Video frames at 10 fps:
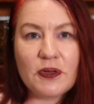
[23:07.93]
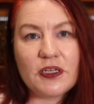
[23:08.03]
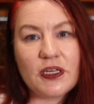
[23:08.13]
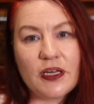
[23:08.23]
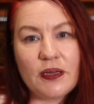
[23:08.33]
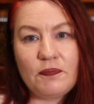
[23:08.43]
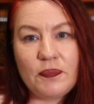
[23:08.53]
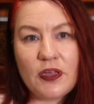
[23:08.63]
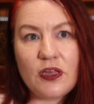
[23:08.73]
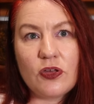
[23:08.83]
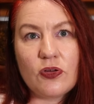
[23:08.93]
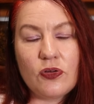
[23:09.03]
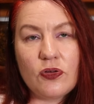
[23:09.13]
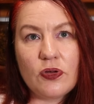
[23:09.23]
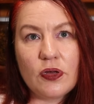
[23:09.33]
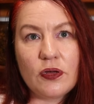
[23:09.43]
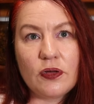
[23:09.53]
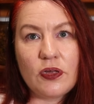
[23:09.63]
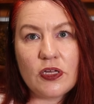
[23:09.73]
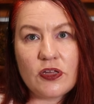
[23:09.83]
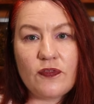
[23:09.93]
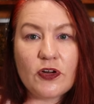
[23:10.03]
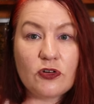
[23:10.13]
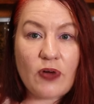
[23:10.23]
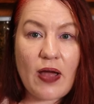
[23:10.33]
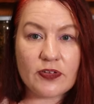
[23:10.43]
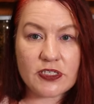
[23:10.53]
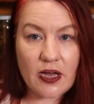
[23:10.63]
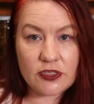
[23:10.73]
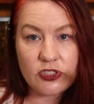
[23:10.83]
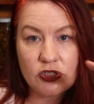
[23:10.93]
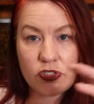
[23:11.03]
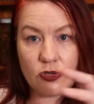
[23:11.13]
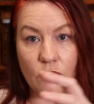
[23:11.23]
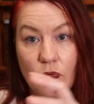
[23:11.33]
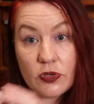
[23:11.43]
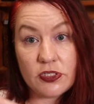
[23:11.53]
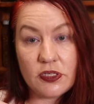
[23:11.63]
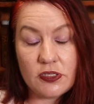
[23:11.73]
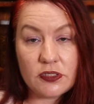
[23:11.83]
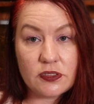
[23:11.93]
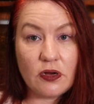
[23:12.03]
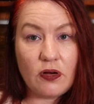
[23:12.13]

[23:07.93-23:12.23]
But if it gravitates just towards this,